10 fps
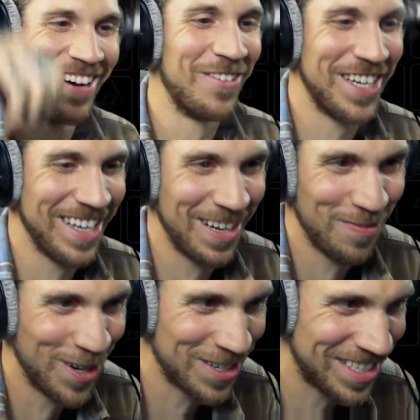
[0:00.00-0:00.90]
We did it,
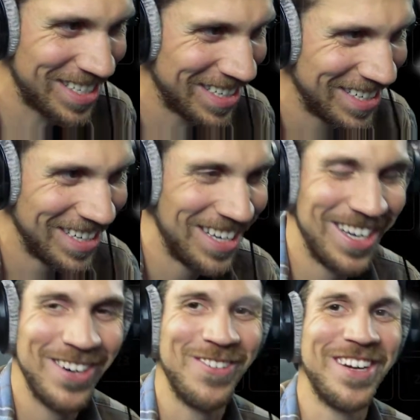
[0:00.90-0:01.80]
folks.
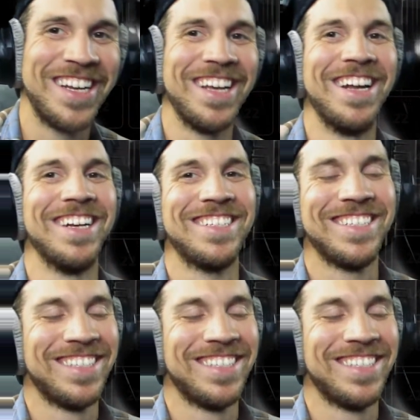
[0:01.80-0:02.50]
We did it.